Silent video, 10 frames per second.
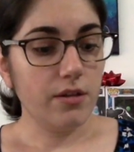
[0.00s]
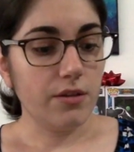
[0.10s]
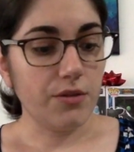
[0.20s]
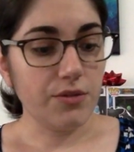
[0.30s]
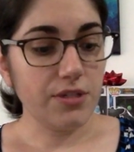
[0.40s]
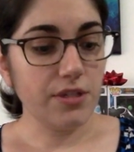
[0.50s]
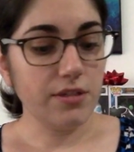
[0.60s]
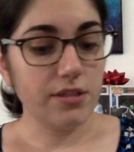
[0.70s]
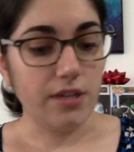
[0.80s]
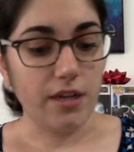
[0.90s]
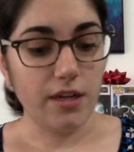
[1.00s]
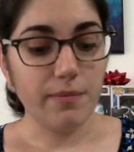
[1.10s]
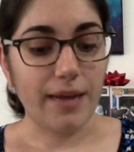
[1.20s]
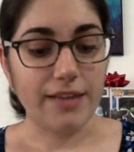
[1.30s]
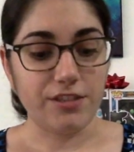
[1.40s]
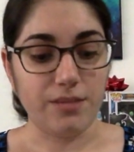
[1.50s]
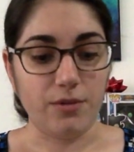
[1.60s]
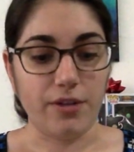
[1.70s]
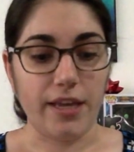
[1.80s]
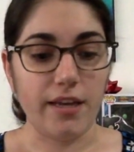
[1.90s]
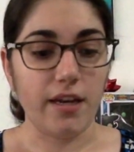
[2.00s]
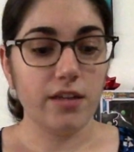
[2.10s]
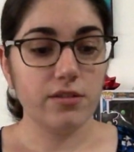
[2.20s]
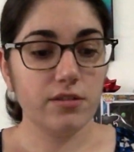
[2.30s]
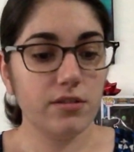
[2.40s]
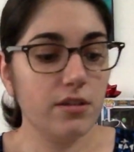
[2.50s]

This resulted in unimaginable chaos.